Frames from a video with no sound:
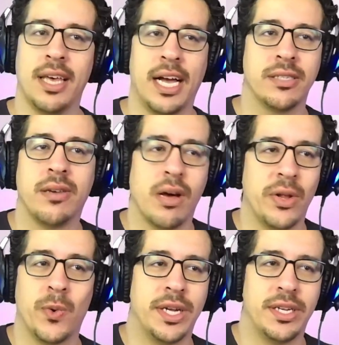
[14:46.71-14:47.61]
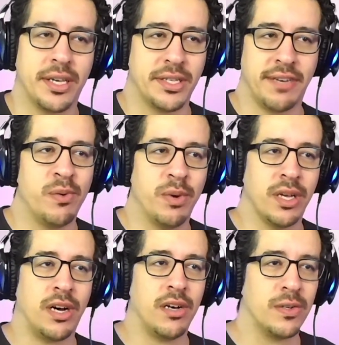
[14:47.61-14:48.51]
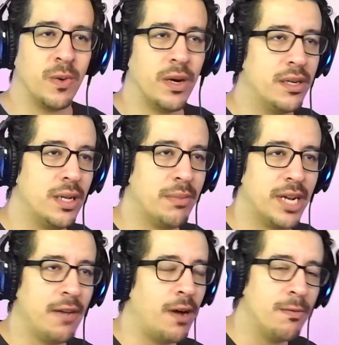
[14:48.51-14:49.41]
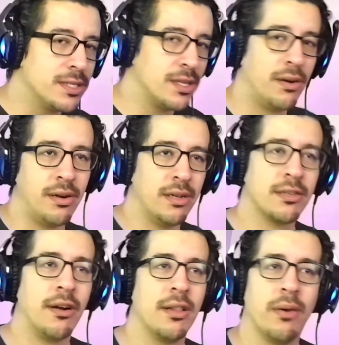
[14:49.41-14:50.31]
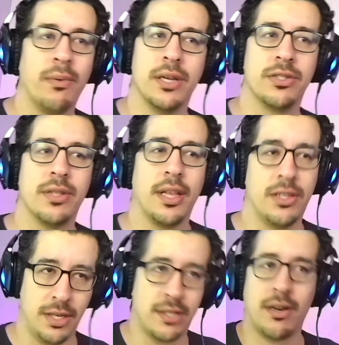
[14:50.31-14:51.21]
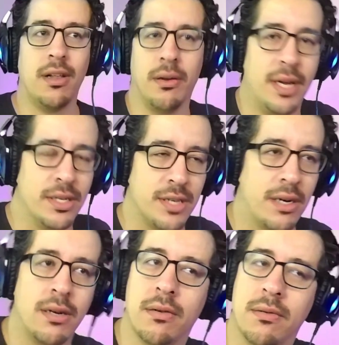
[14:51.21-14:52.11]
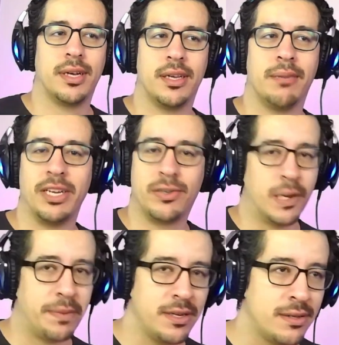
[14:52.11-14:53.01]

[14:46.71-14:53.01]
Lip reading: I just call her Wanda because everyone calls her Wanda. But I've always known her as Scarlet Witch. Like, she's Scarlet Witch. I don't know. Am I tripping?